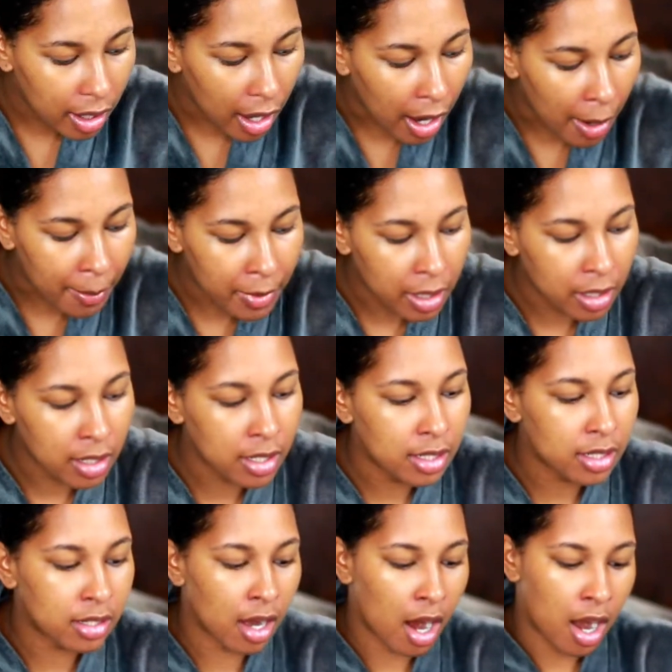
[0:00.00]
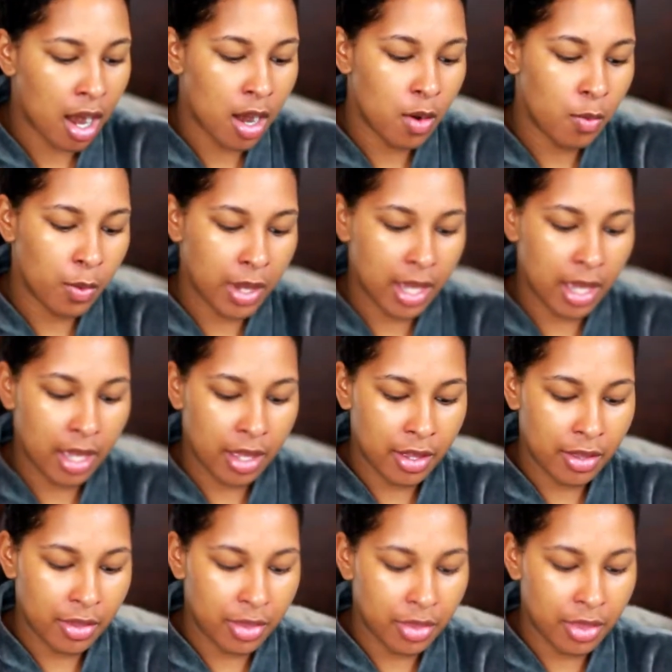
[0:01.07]
I'm going to start
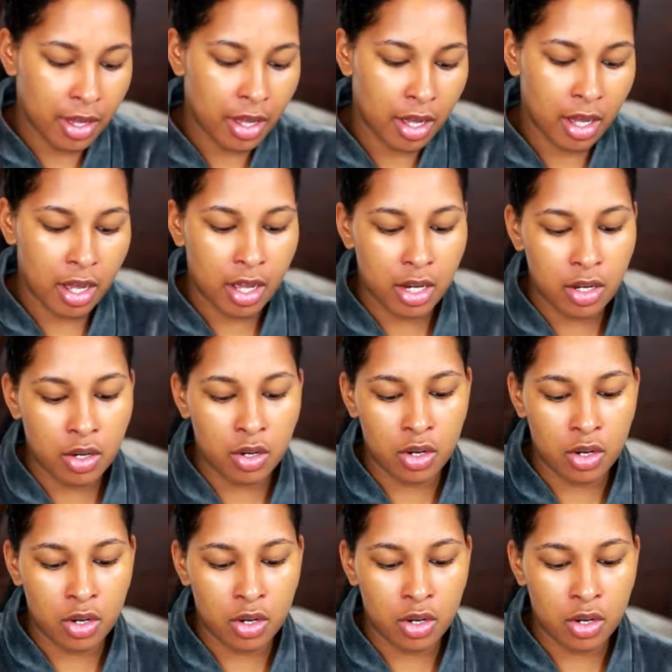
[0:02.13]
with the